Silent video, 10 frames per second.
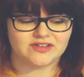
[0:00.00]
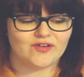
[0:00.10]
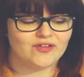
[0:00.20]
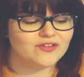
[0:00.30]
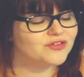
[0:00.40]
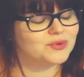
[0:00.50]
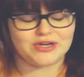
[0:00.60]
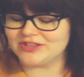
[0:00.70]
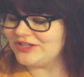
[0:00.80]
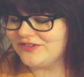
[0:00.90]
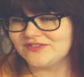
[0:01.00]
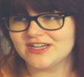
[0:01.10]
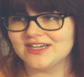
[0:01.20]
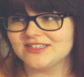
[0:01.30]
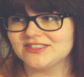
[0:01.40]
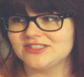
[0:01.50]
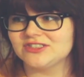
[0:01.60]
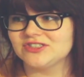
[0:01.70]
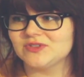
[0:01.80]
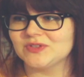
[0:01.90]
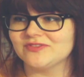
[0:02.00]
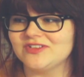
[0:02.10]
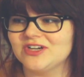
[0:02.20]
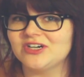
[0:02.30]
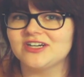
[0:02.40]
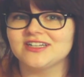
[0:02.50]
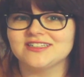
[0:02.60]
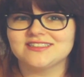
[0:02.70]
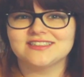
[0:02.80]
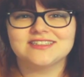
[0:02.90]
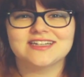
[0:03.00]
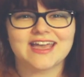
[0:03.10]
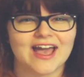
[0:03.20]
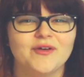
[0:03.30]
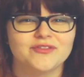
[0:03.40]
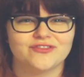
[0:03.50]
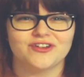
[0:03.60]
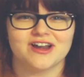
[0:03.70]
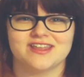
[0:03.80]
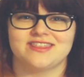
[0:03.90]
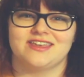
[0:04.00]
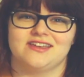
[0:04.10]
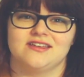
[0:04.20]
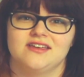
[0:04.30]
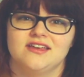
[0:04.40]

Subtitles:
all the work that you've done is just sort of doesn't count for anything.